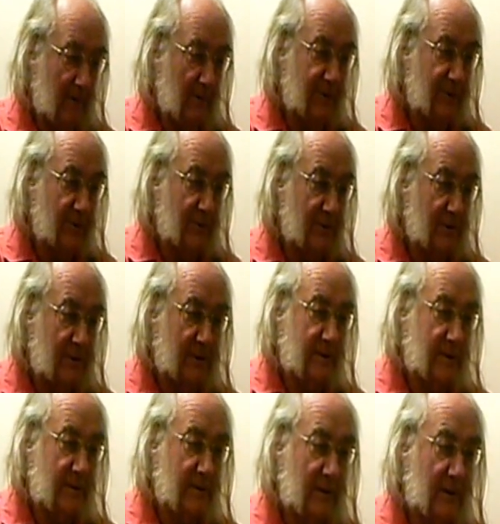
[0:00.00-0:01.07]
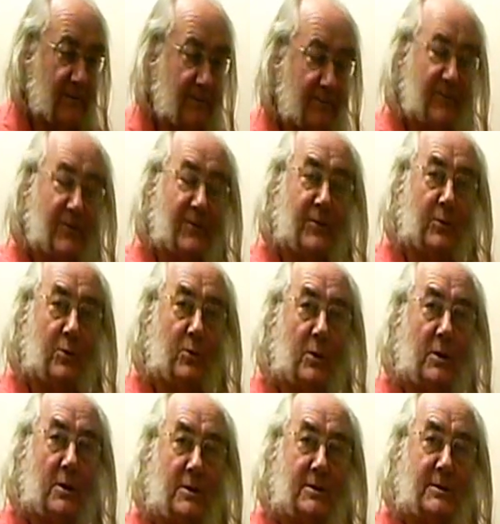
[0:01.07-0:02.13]
thought I'd have a few
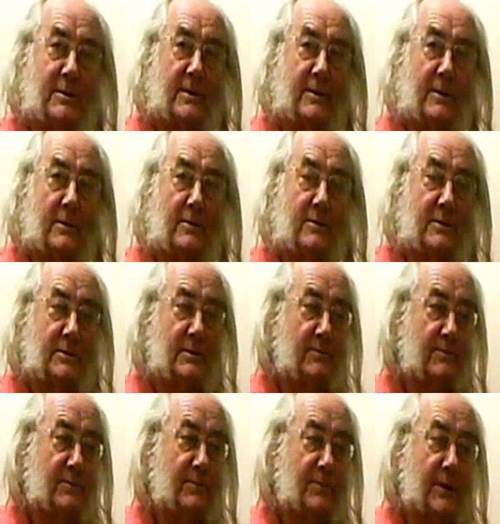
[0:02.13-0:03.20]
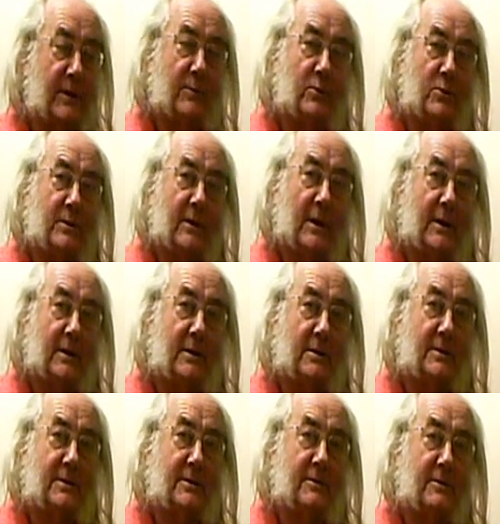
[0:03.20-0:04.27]
words to those people,
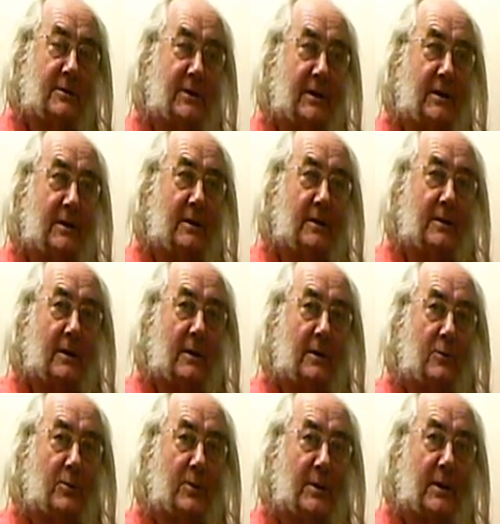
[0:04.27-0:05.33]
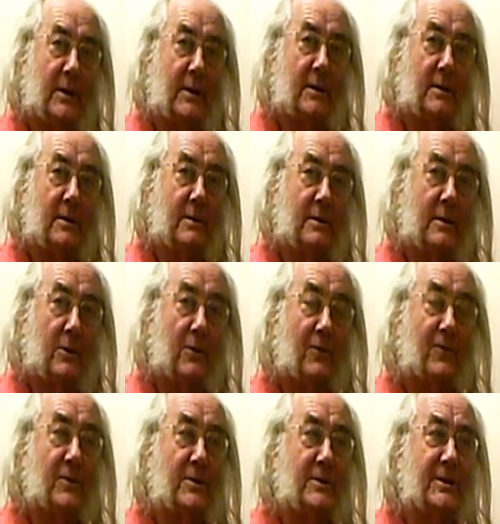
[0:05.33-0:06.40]
delegates that are attending the Copenhagen
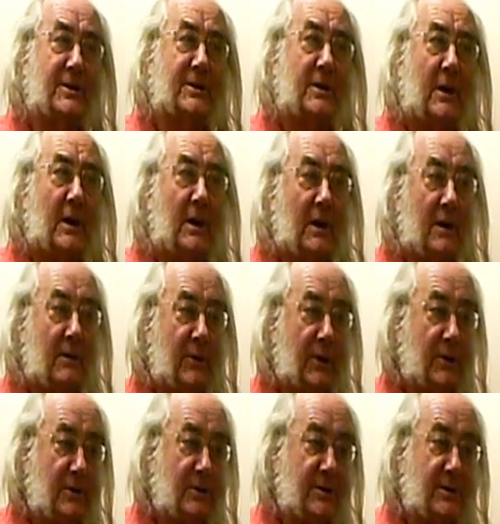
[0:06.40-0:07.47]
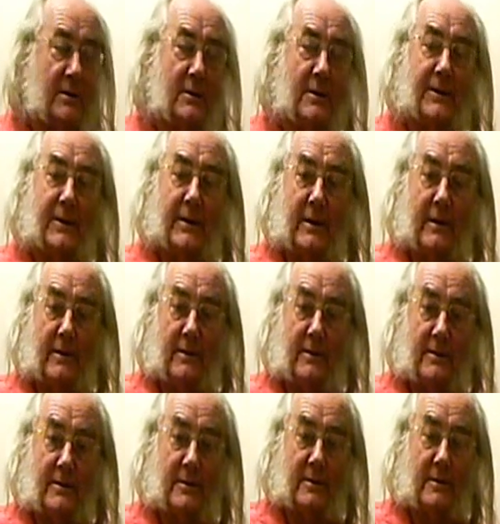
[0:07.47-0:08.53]
conference, because I think
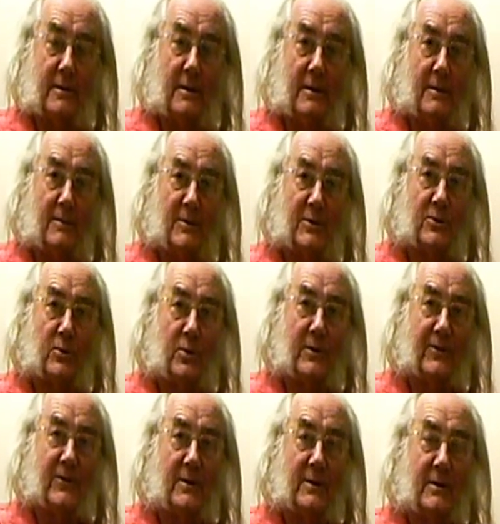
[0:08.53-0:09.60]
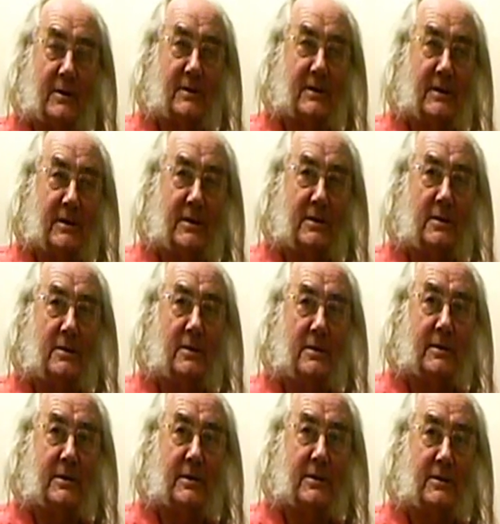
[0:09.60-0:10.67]
that I'm as qualified as any
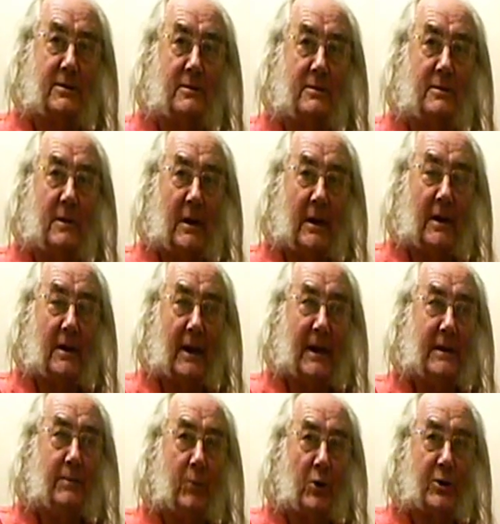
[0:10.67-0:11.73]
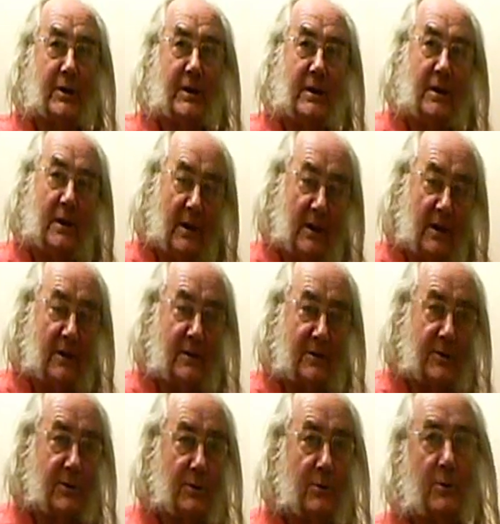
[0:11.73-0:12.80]
scientist or anybody
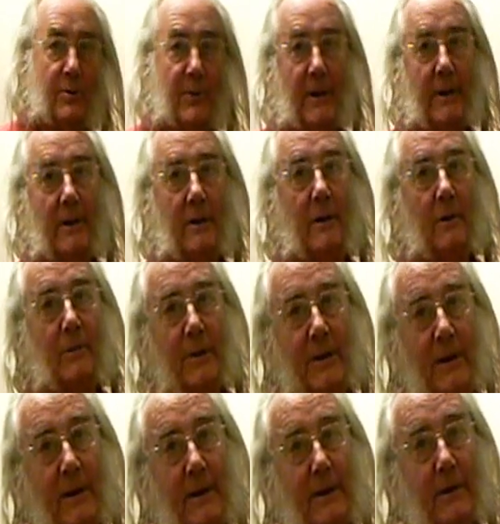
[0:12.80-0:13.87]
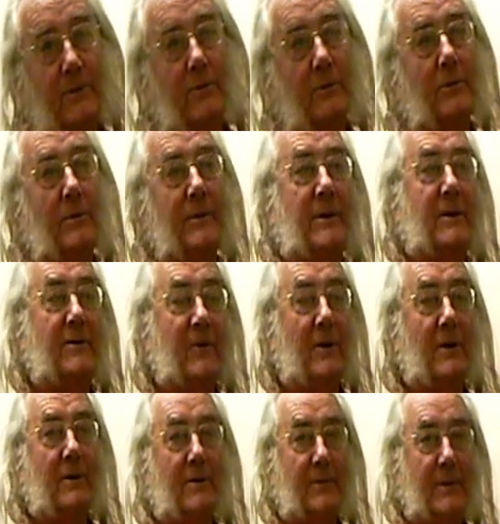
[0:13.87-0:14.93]
to talk about Copenhagen or the
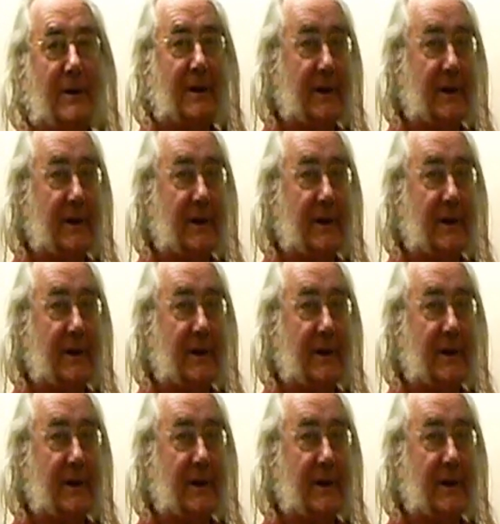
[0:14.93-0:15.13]
environment